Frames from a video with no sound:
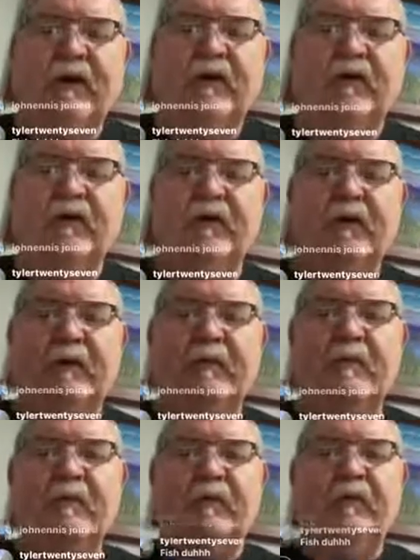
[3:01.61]
in to keep
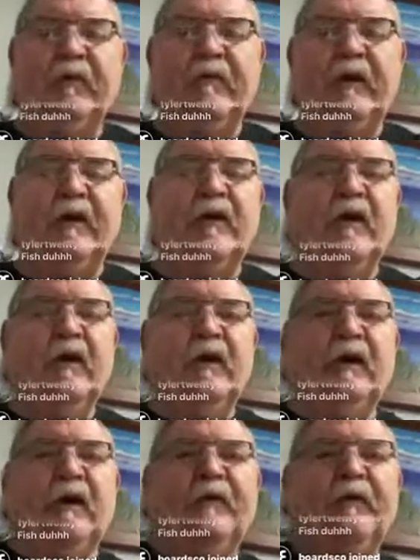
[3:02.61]
improving.
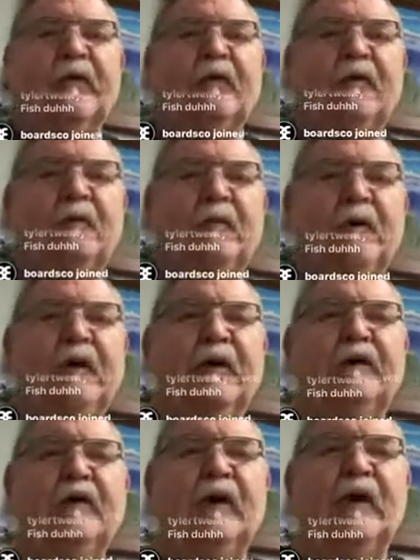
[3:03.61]
If you're just putting a
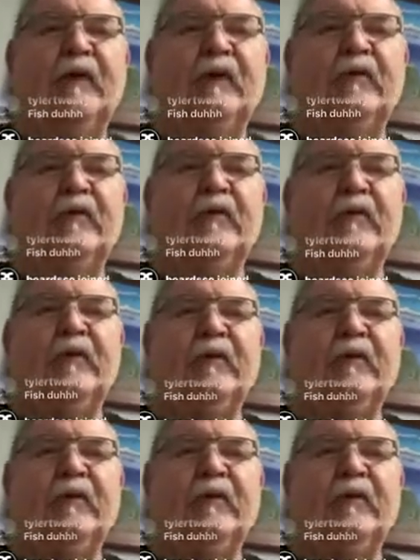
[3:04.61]
day or two in